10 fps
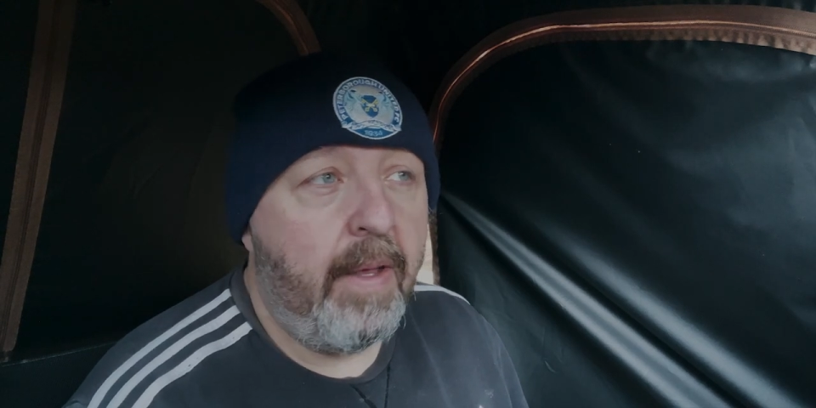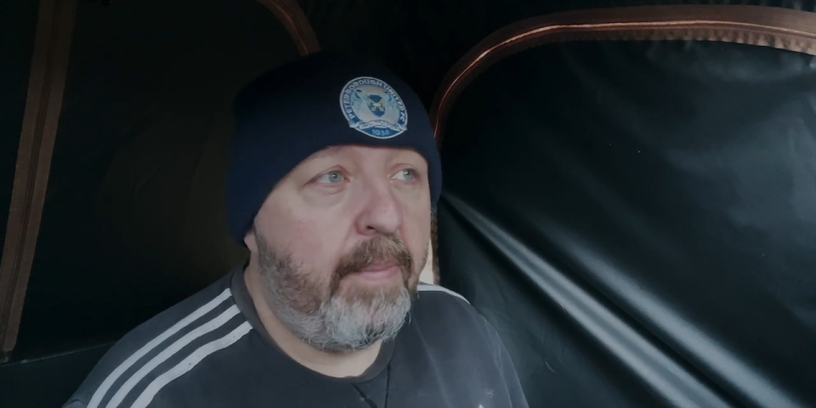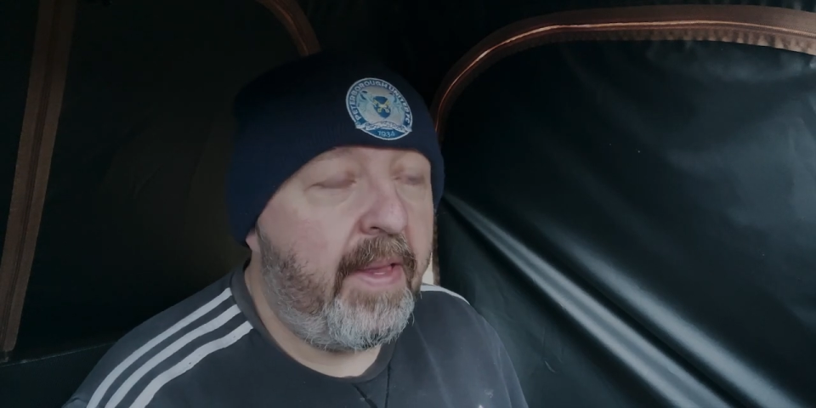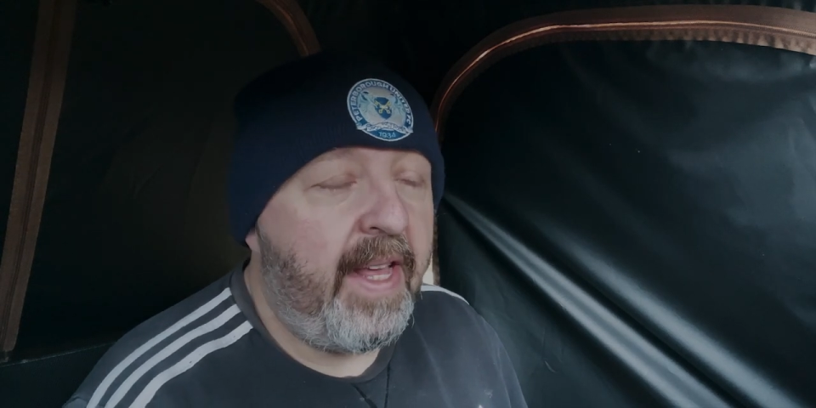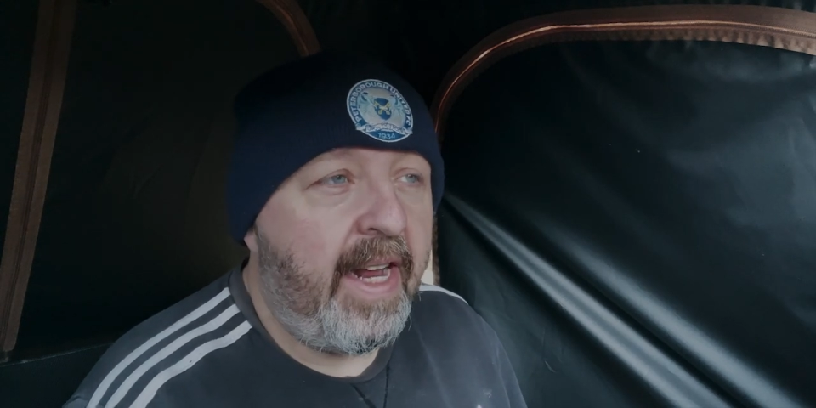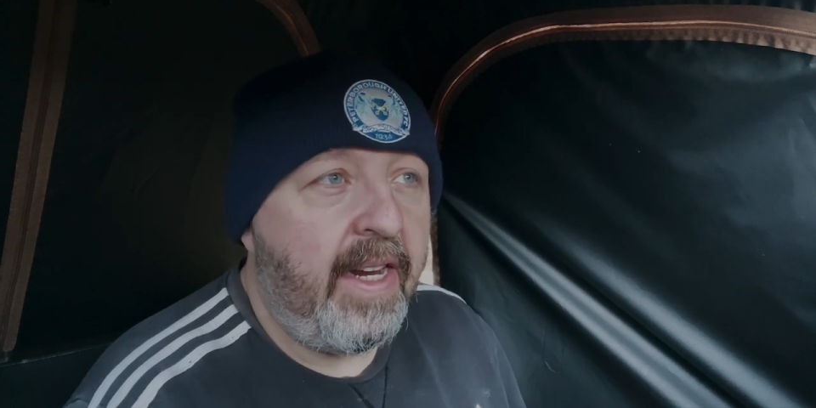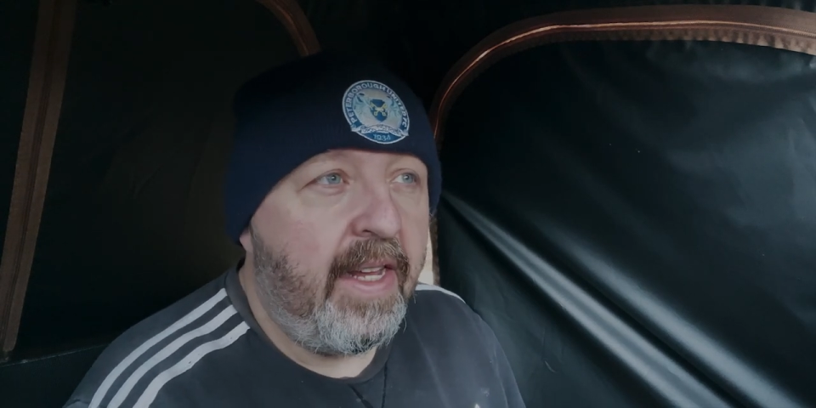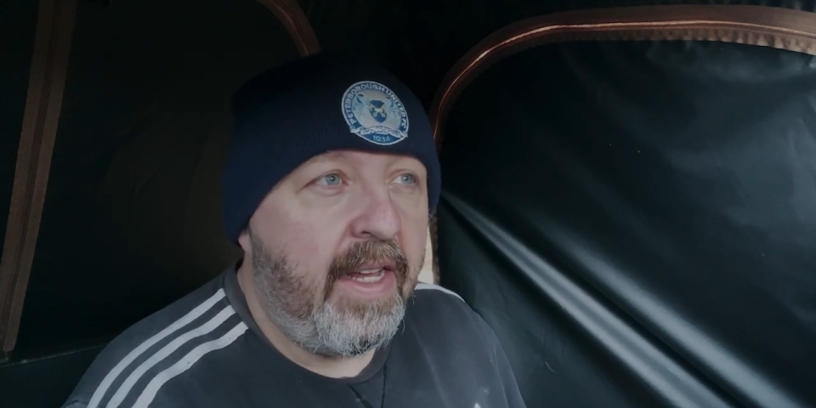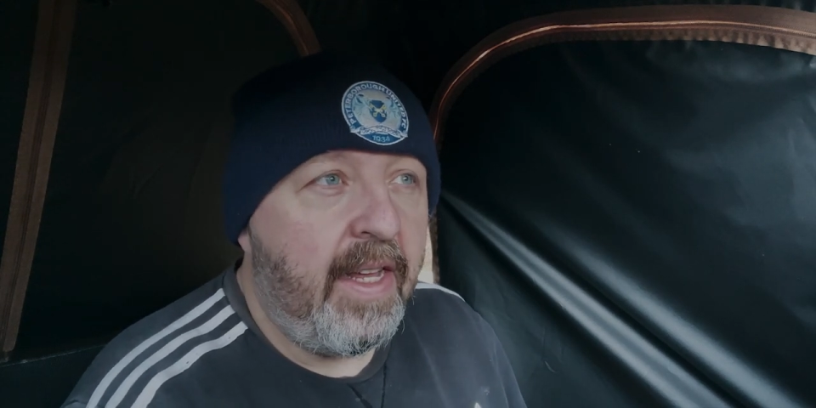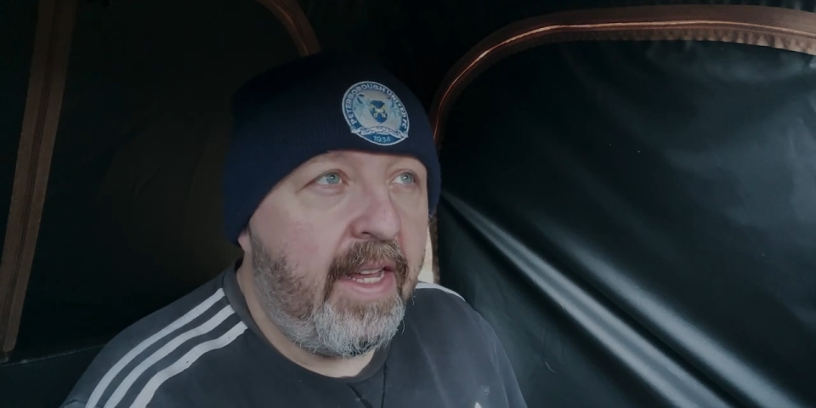But then
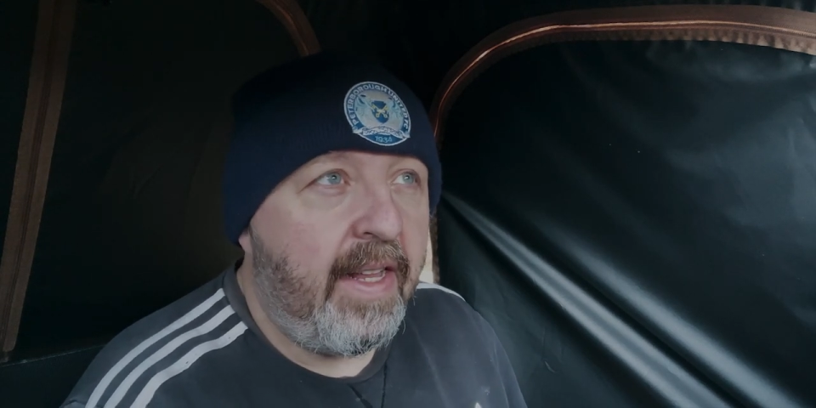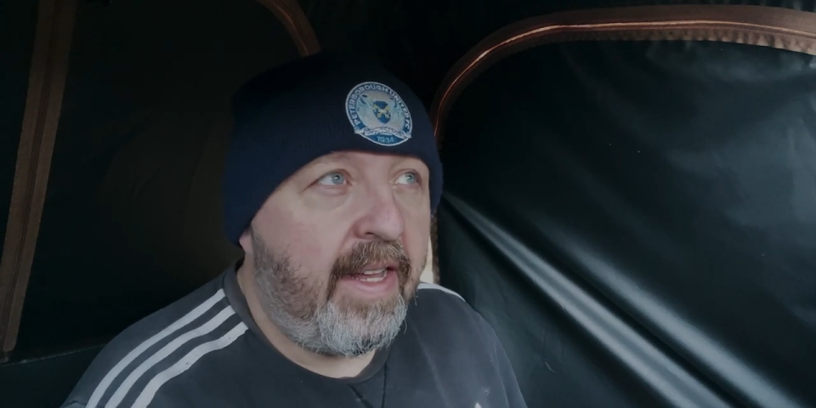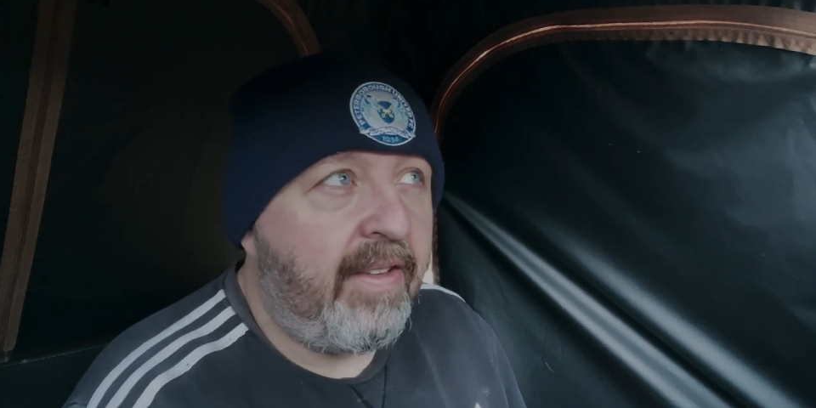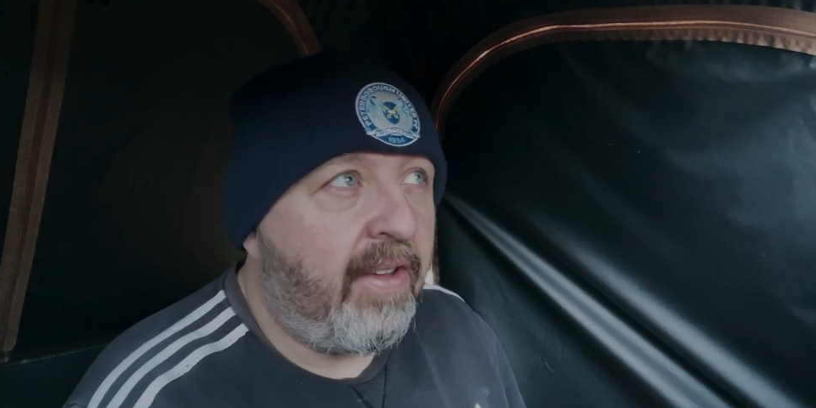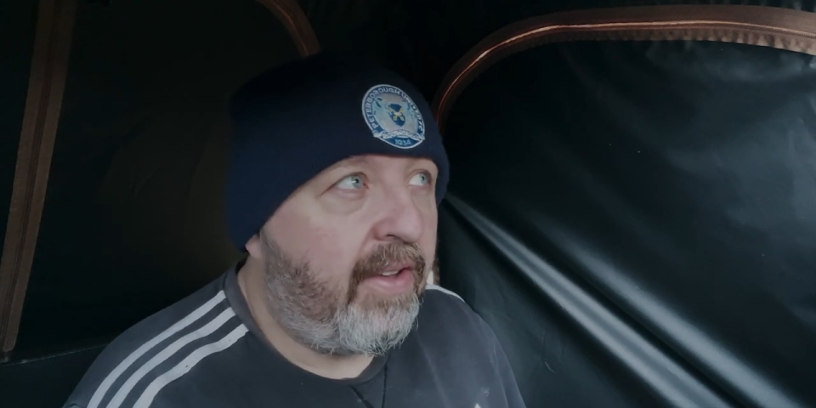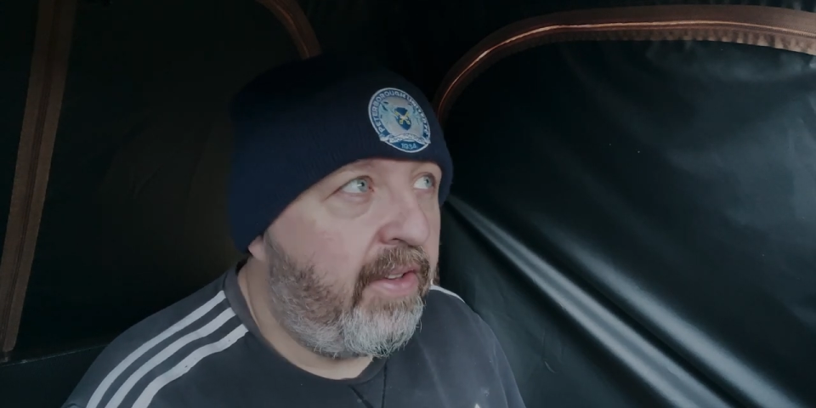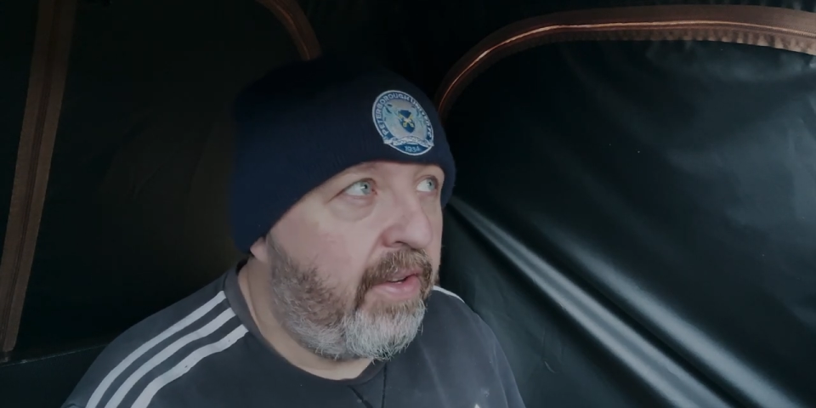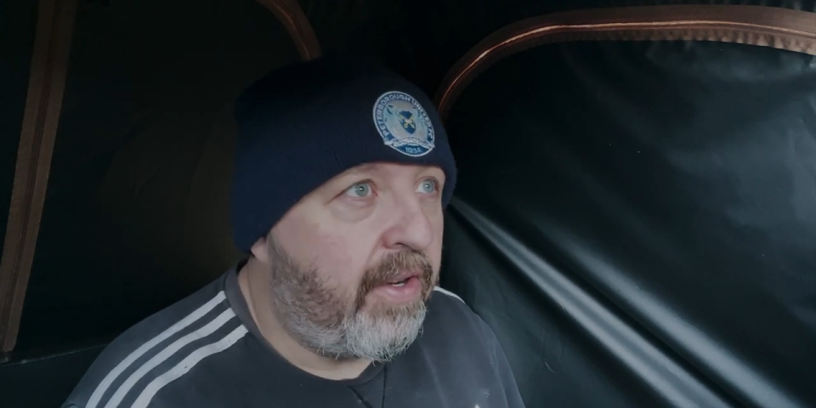they start to look